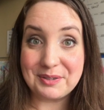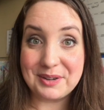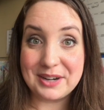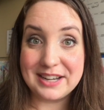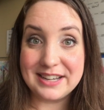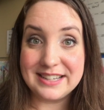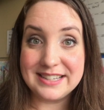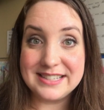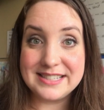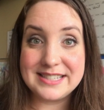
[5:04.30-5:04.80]
it
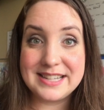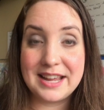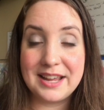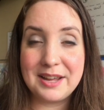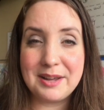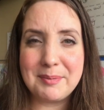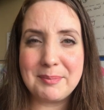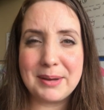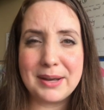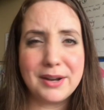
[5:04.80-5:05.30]
was,
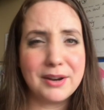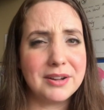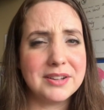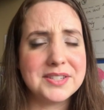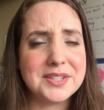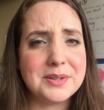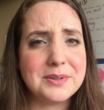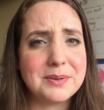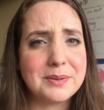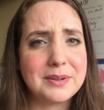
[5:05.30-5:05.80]
but
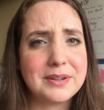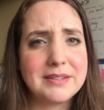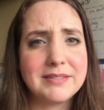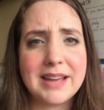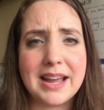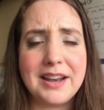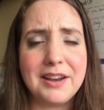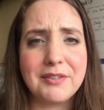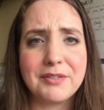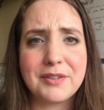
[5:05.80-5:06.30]
also
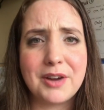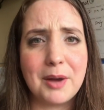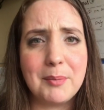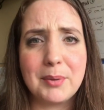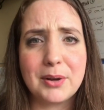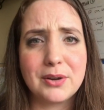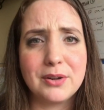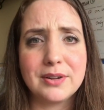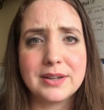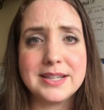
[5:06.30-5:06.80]
kind of
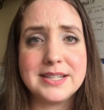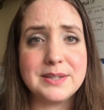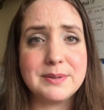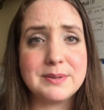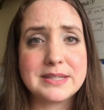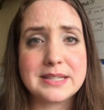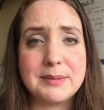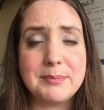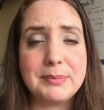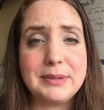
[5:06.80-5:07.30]
comical because it
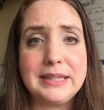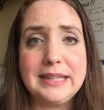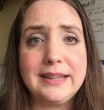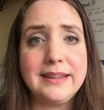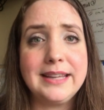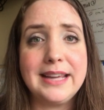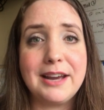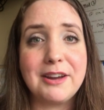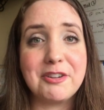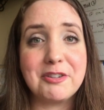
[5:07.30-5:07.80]
was
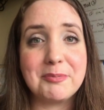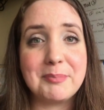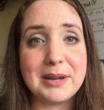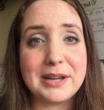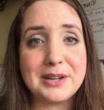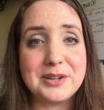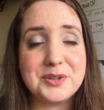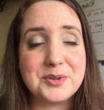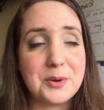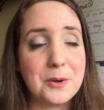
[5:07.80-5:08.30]
completely out of my
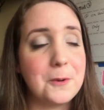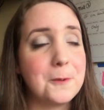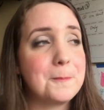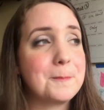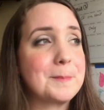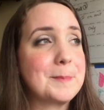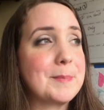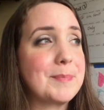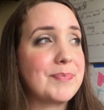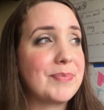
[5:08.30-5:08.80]
control.
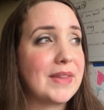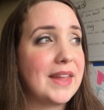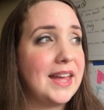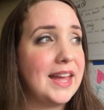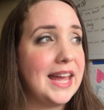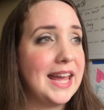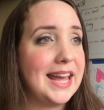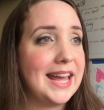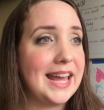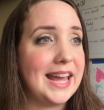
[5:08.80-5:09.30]

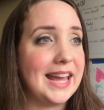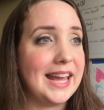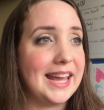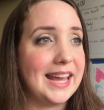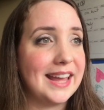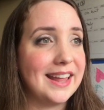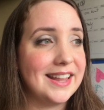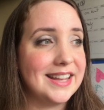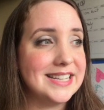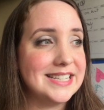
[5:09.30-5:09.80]

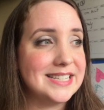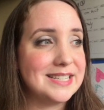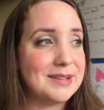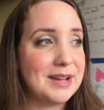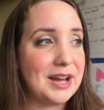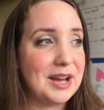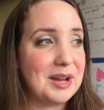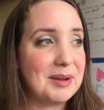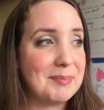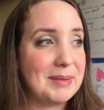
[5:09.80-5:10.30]
And
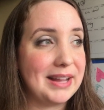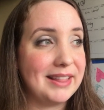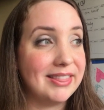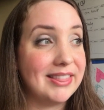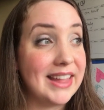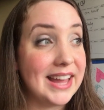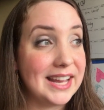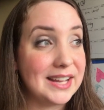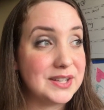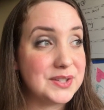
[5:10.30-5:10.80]
my
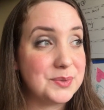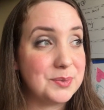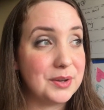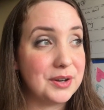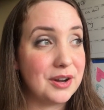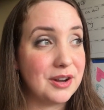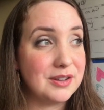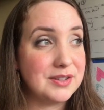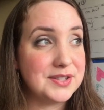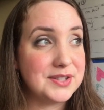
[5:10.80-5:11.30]
legs
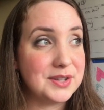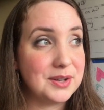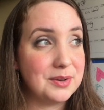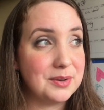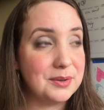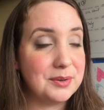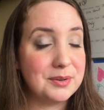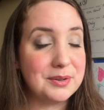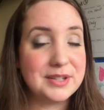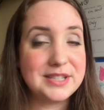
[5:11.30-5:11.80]
would
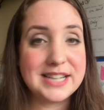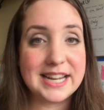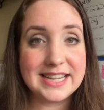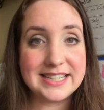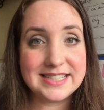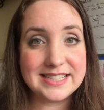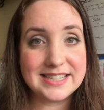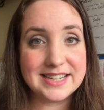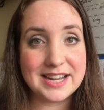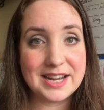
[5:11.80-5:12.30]
also
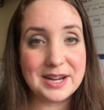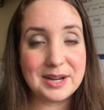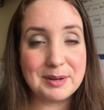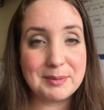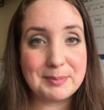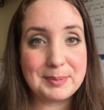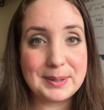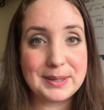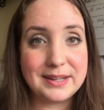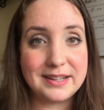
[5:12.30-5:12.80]
tighten
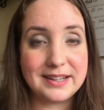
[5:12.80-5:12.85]
up.